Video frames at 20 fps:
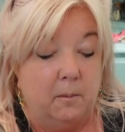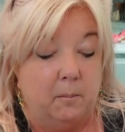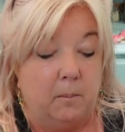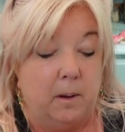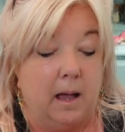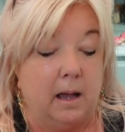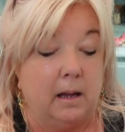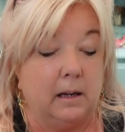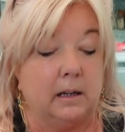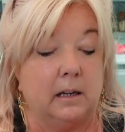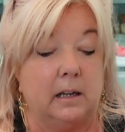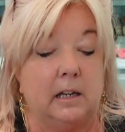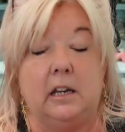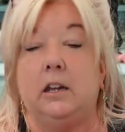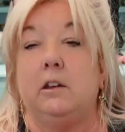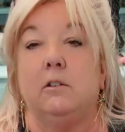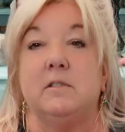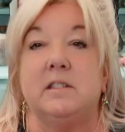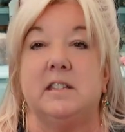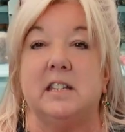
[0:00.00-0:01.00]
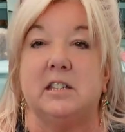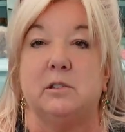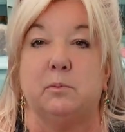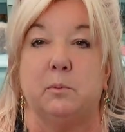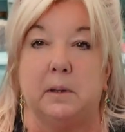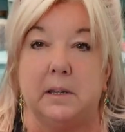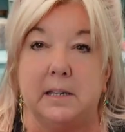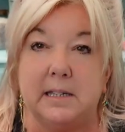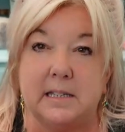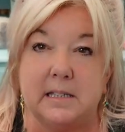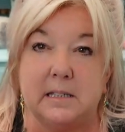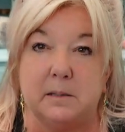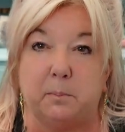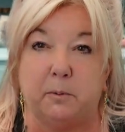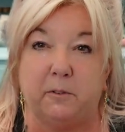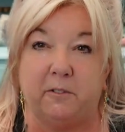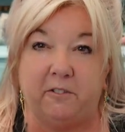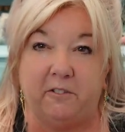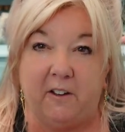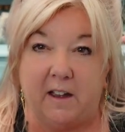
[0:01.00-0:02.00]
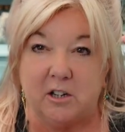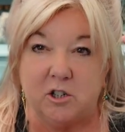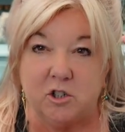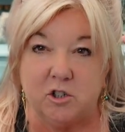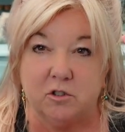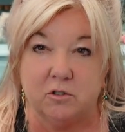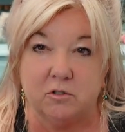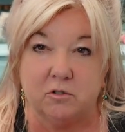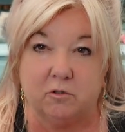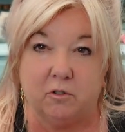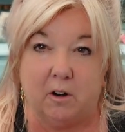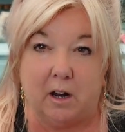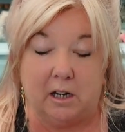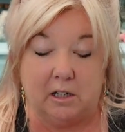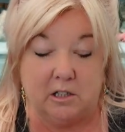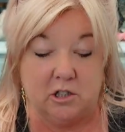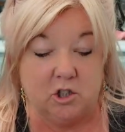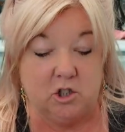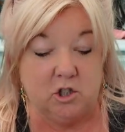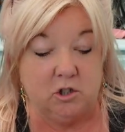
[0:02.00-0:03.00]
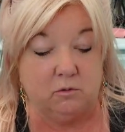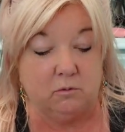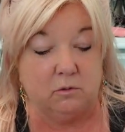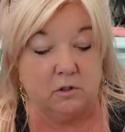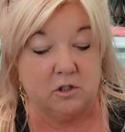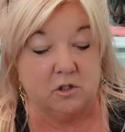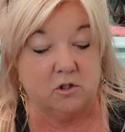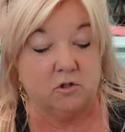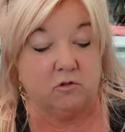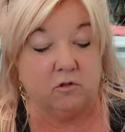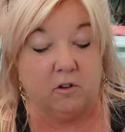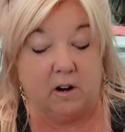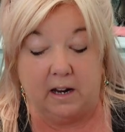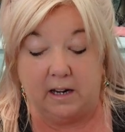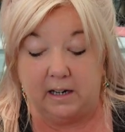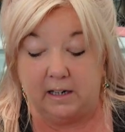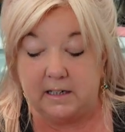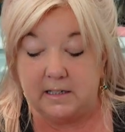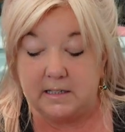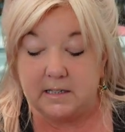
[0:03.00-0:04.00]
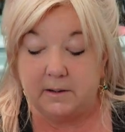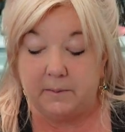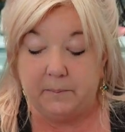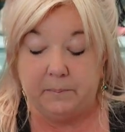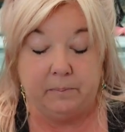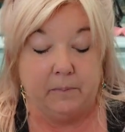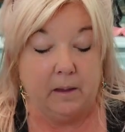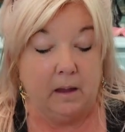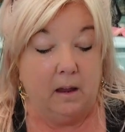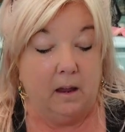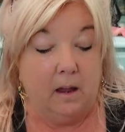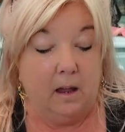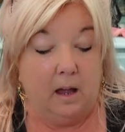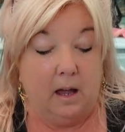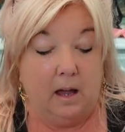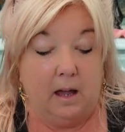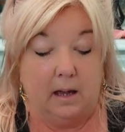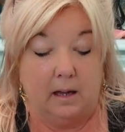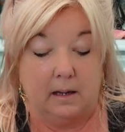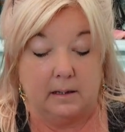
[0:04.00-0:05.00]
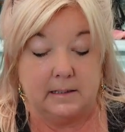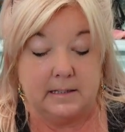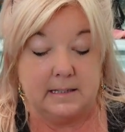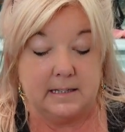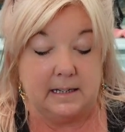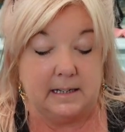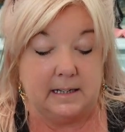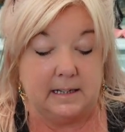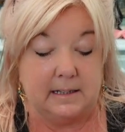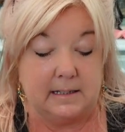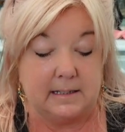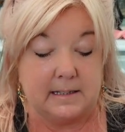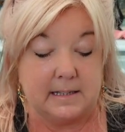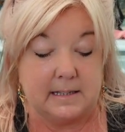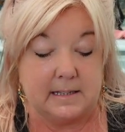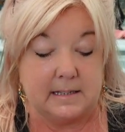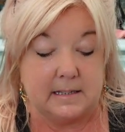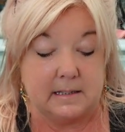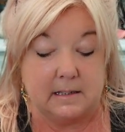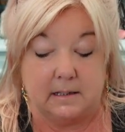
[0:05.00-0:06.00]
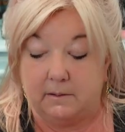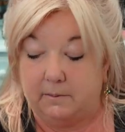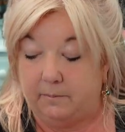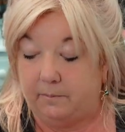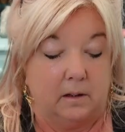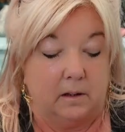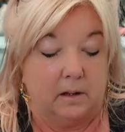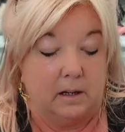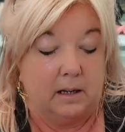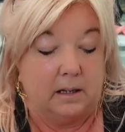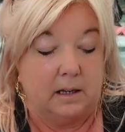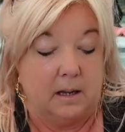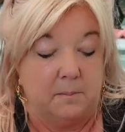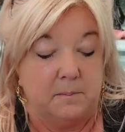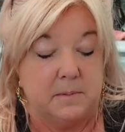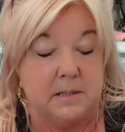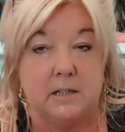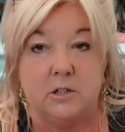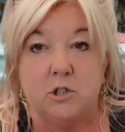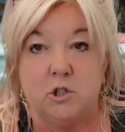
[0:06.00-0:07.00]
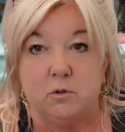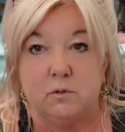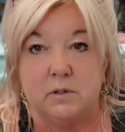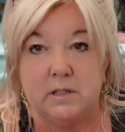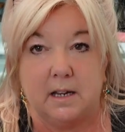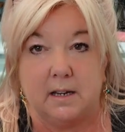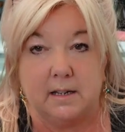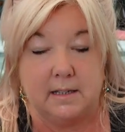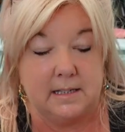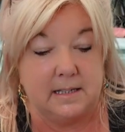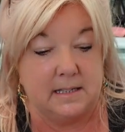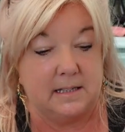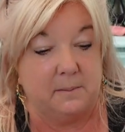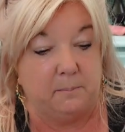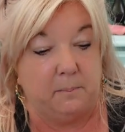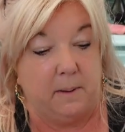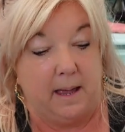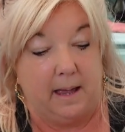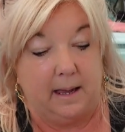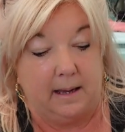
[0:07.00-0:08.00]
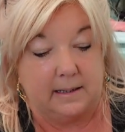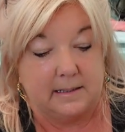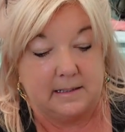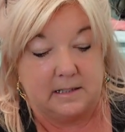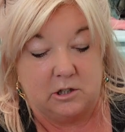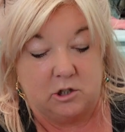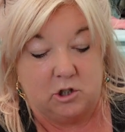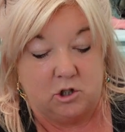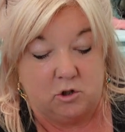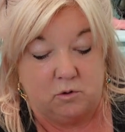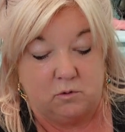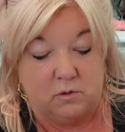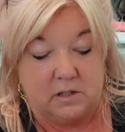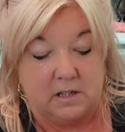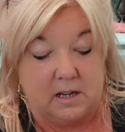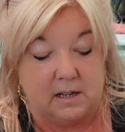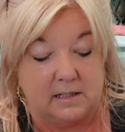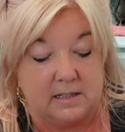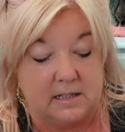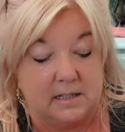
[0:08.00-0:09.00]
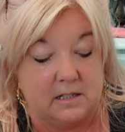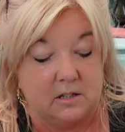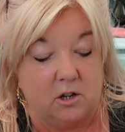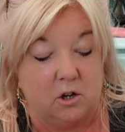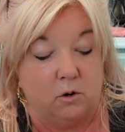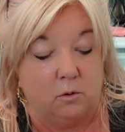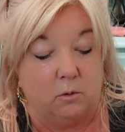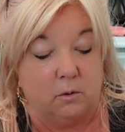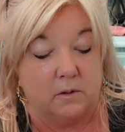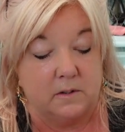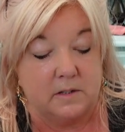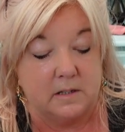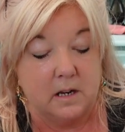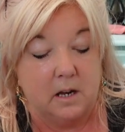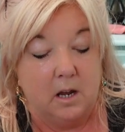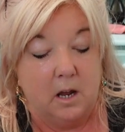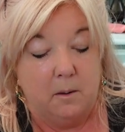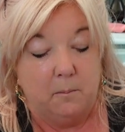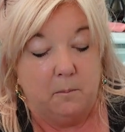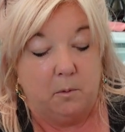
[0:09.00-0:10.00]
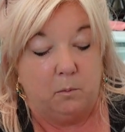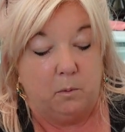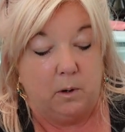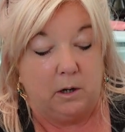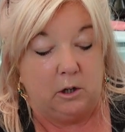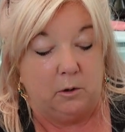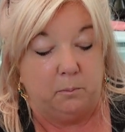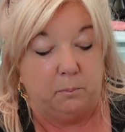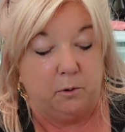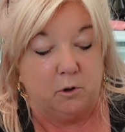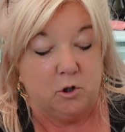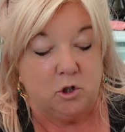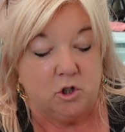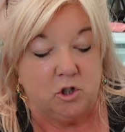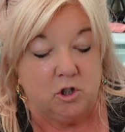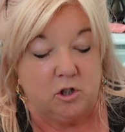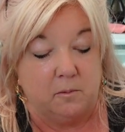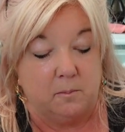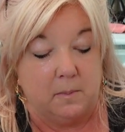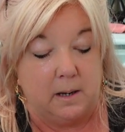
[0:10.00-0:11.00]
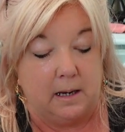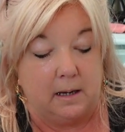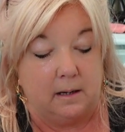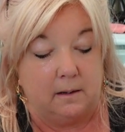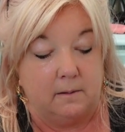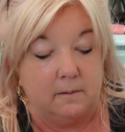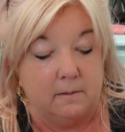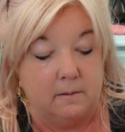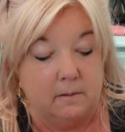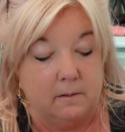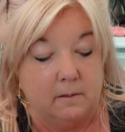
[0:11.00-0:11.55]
But I'm going to use this one. This is a professional grade, a jeweller's grade, and it comes in 2 sizes of pegs and 2 sizes of holes. But when you push them in,